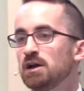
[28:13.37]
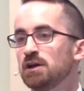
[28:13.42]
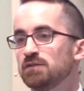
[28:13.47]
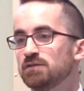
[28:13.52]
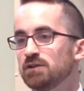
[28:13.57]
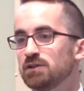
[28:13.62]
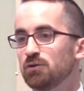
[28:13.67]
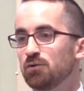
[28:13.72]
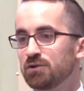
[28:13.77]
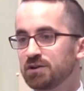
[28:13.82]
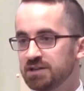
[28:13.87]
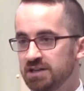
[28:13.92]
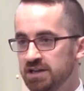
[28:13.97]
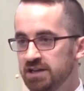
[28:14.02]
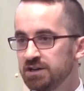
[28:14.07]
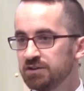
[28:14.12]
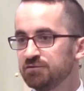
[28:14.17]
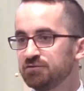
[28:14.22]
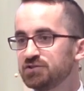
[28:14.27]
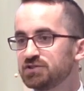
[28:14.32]
The Lord
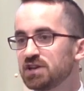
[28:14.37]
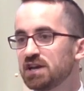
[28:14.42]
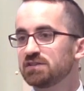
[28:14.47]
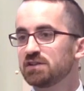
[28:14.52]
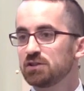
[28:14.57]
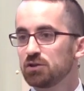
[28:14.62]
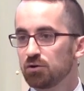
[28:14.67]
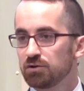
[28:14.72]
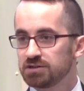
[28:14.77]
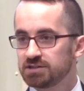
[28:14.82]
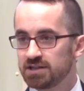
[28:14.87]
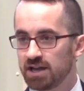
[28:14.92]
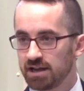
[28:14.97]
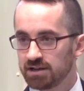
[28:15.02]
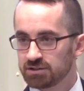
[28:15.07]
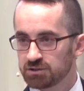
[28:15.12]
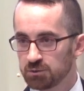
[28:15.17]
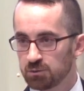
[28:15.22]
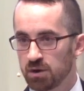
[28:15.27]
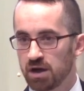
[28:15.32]
gives and the Lord
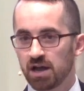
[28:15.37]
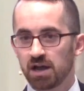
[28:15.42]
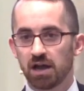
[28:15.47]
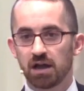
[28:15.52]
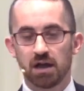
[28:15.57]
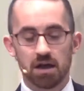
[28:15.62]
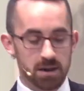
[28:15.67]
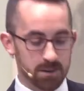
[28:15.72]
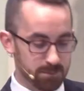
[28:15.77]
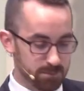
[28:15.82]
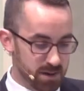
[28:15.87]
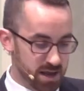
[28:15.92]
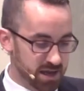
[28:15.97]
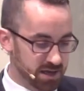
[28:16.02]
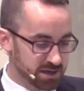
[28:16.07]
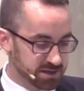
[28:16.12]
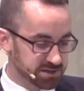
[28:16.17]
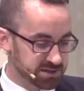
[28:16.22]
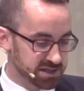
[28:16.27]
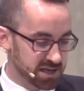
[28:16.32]
takes away. May
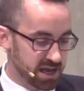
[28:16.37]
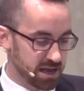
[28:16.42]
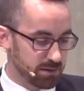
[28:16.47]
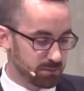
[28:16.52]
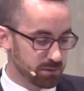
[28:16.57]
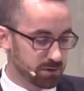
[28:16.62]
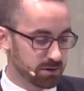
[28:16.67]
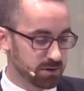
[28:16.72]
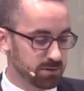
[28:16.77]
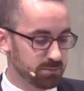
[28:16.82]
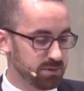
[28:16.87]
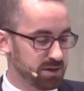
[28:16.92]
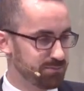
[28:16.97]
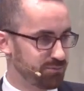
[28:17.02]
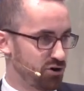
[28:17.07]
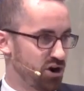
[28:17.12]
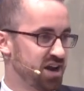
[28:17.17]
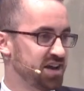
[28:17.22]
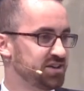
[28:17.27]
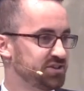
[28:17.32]
his name be
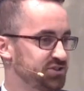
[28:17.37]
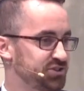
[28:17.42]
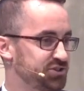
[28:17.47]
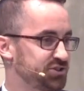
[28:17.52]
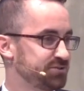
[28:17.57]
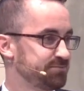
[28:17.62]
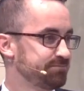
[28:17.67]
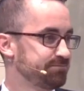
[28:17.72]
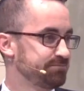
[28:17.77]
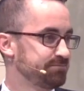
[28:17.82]
praised.